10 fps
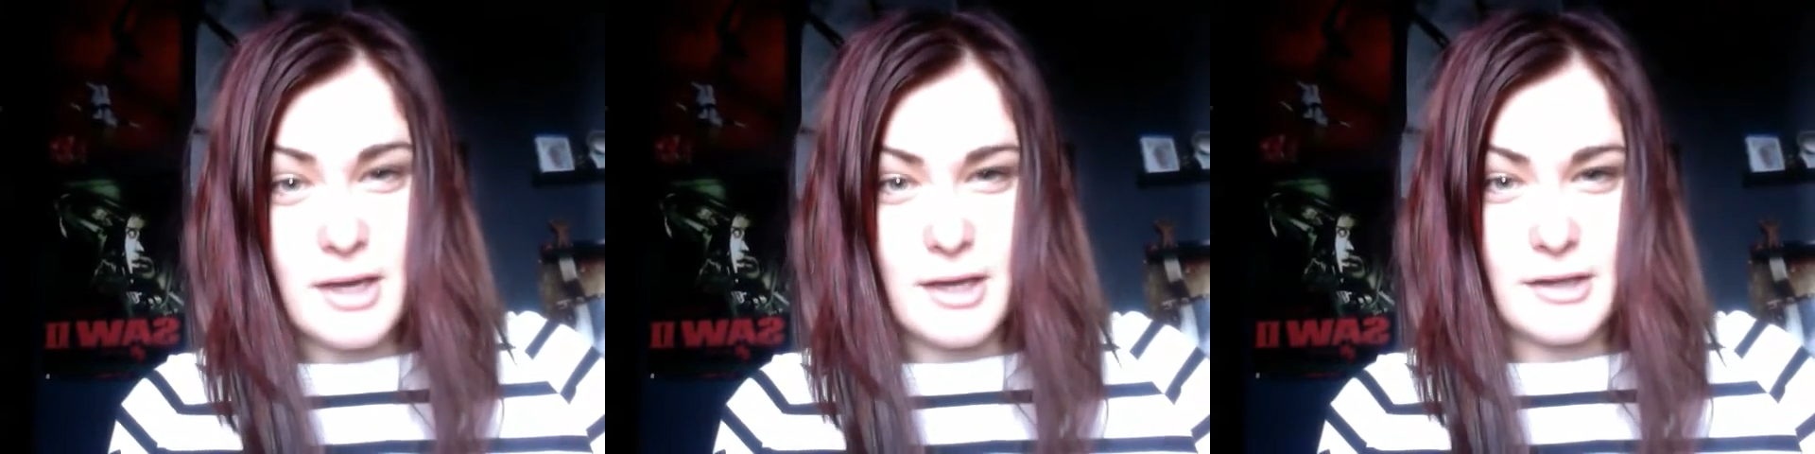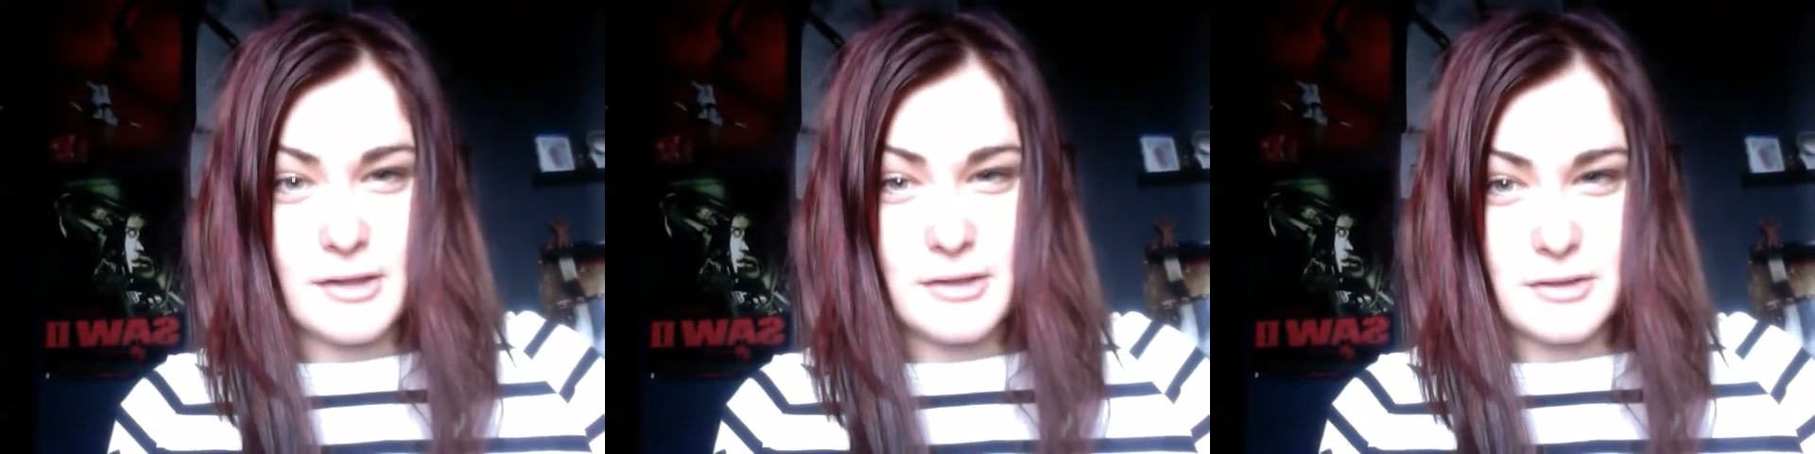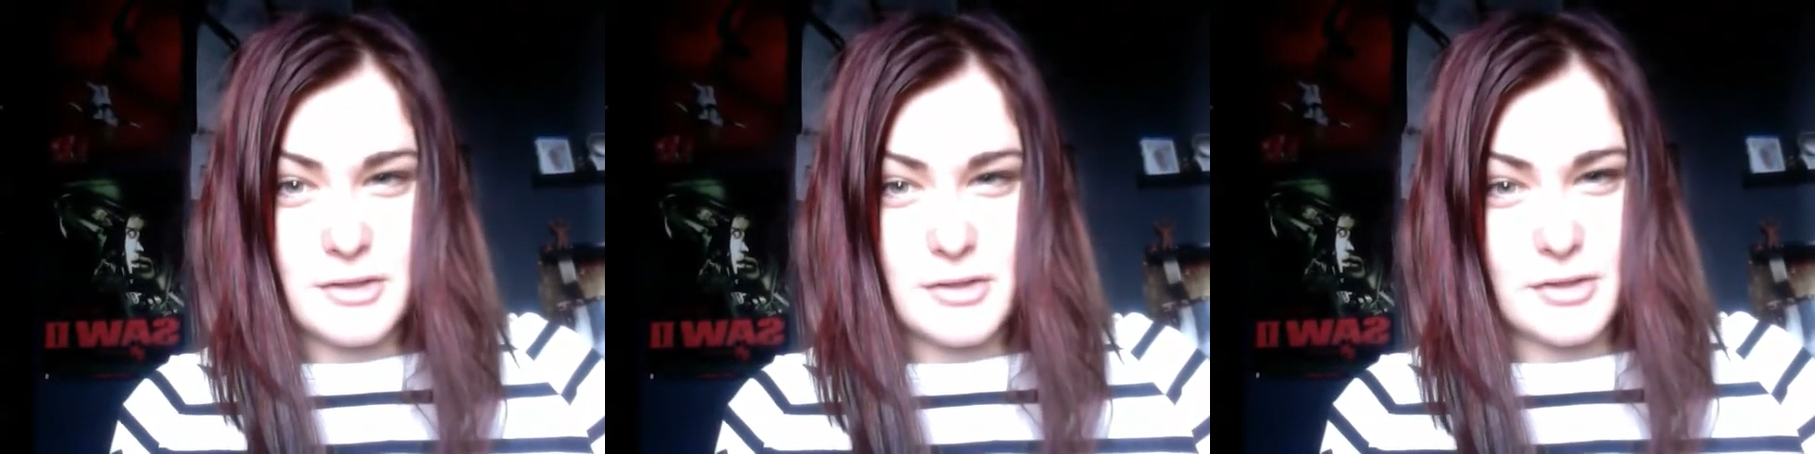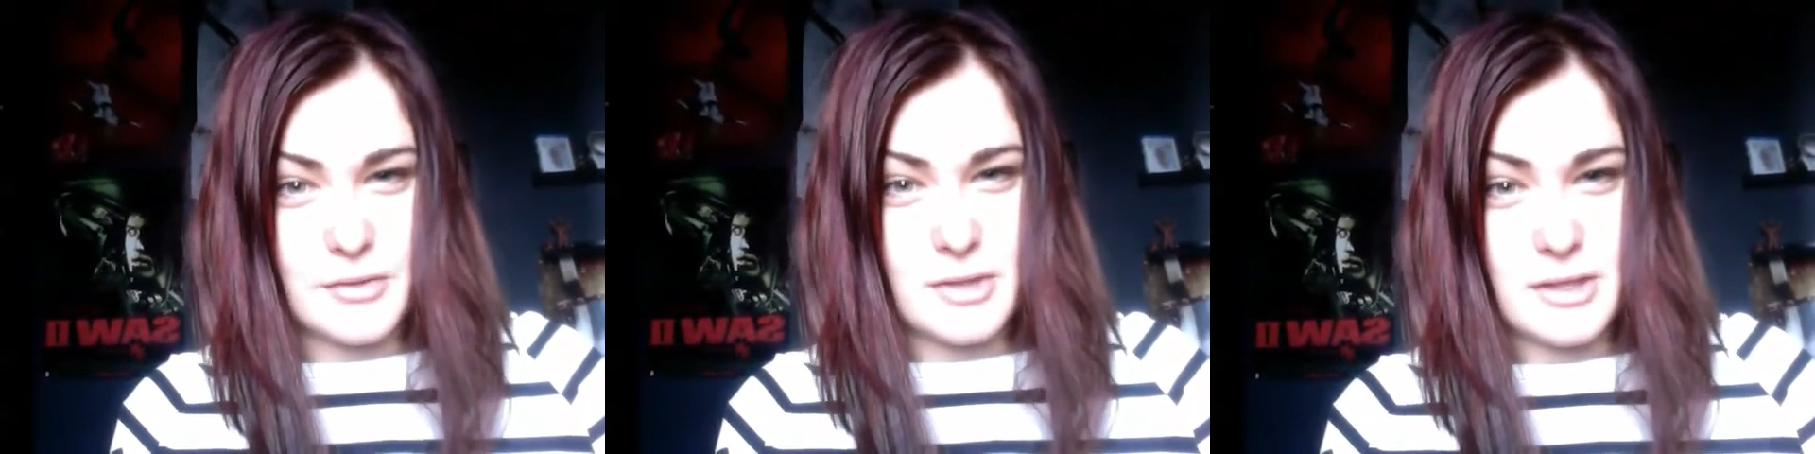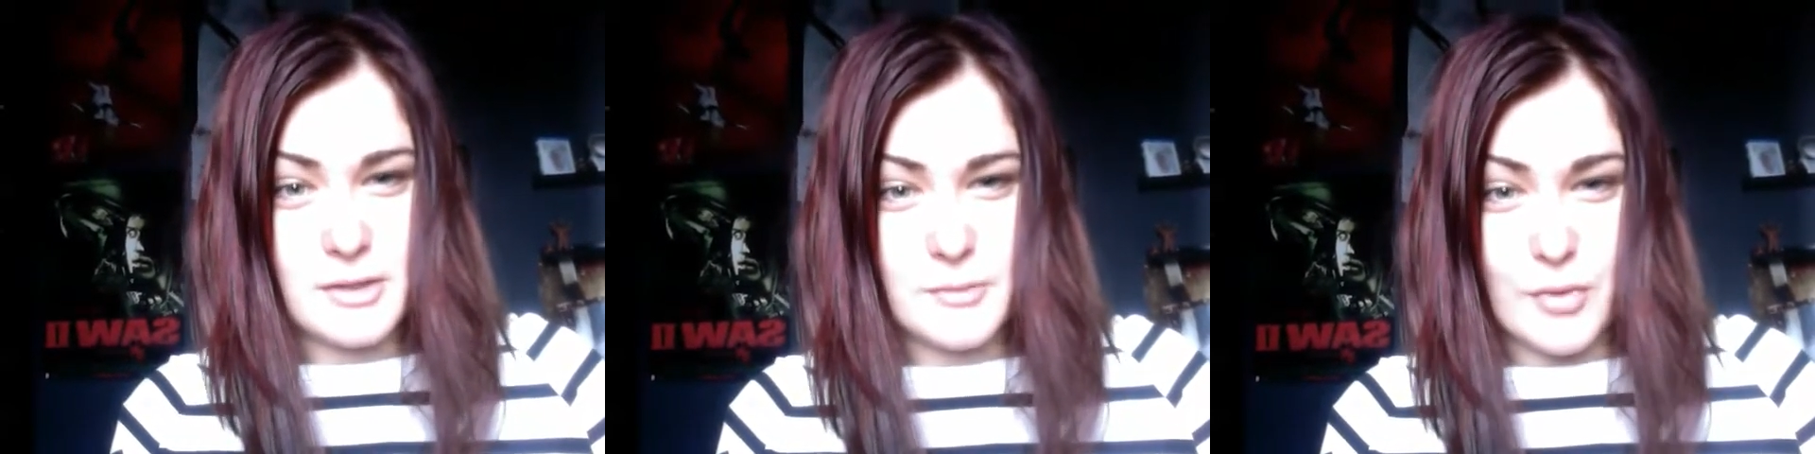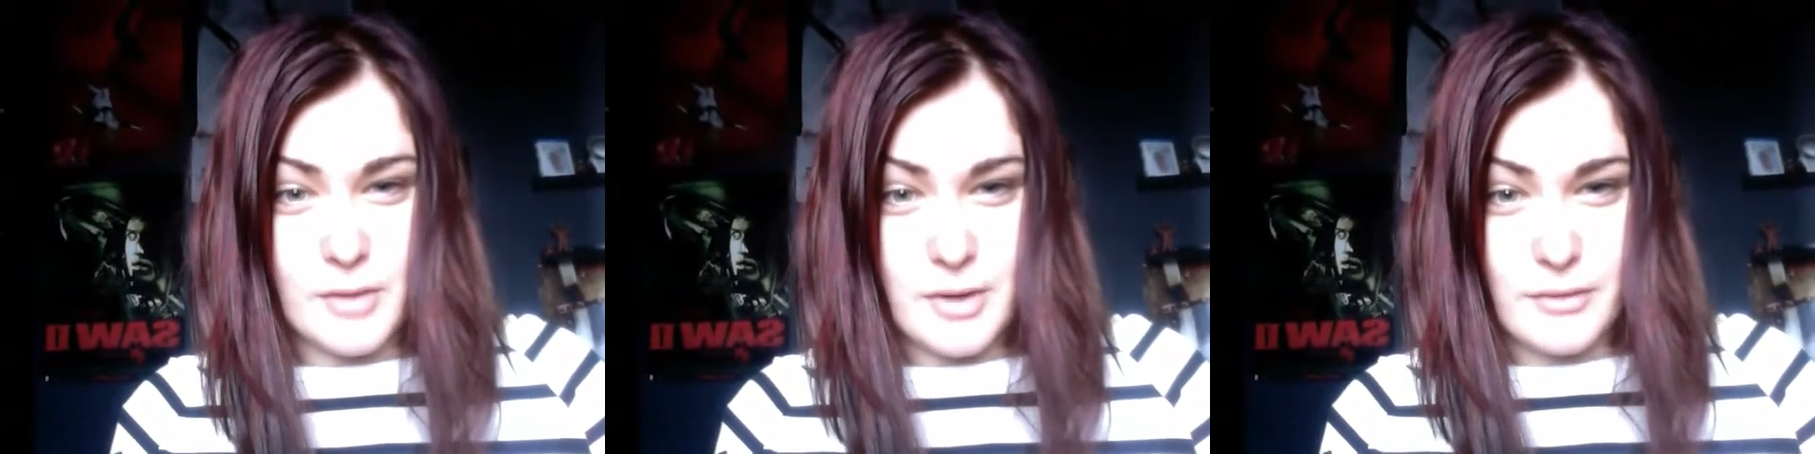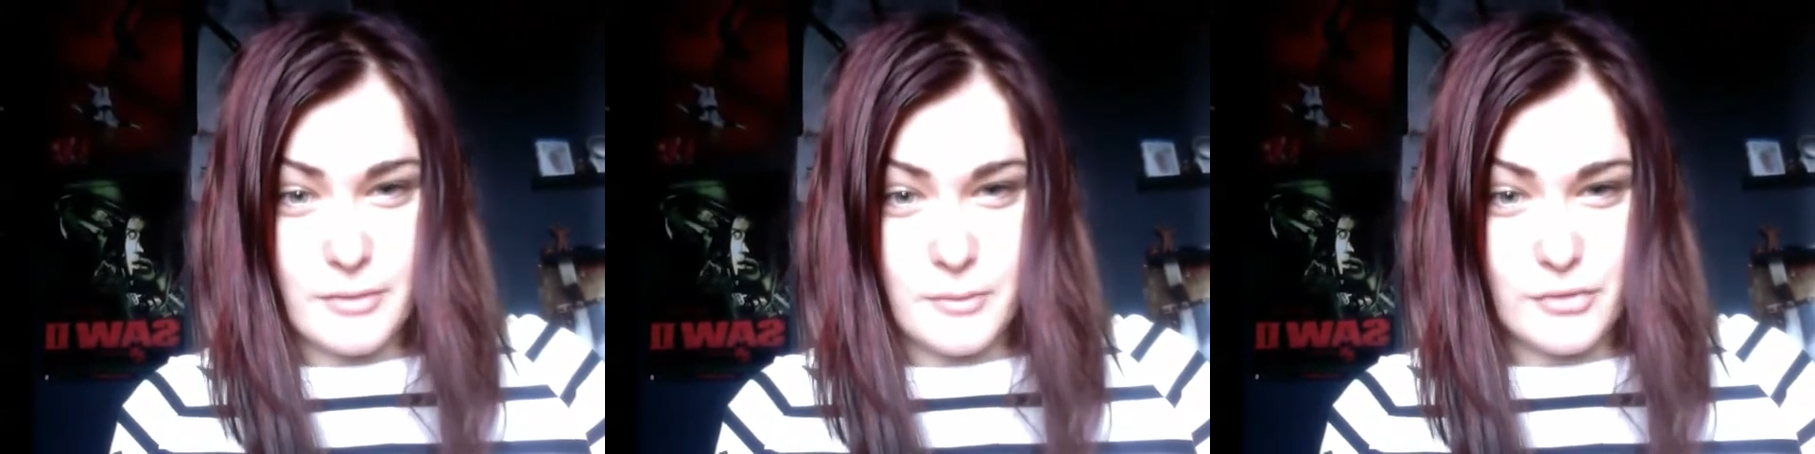and you can read more
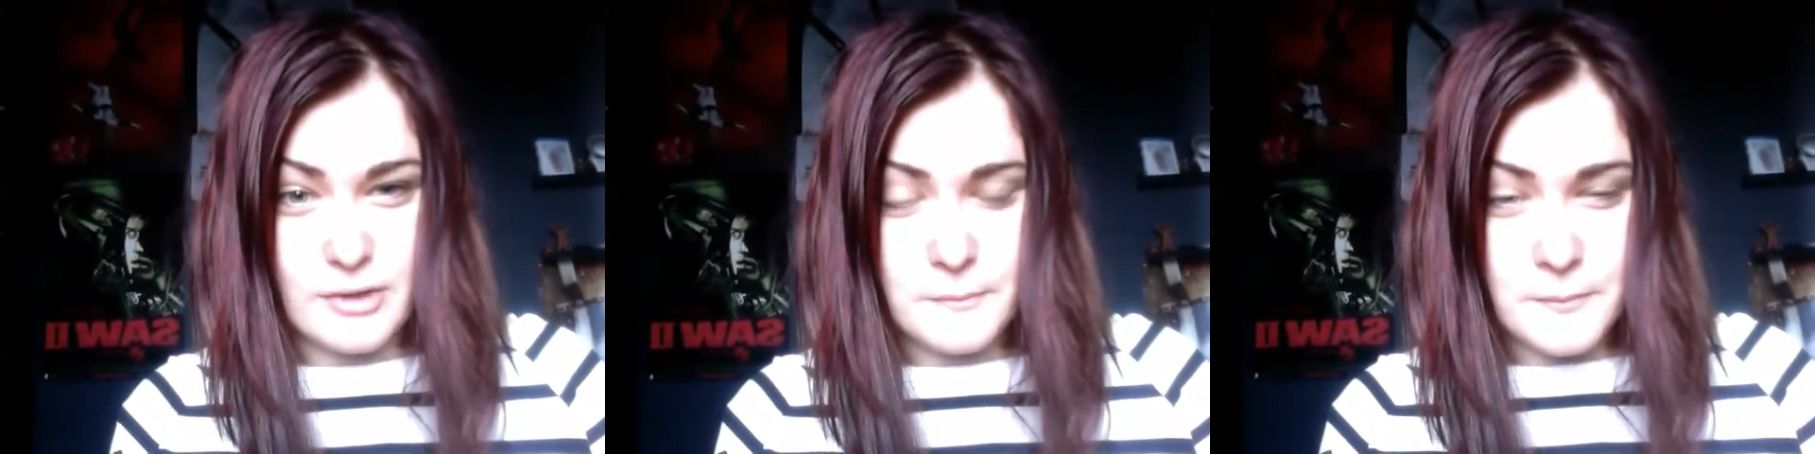about the movie.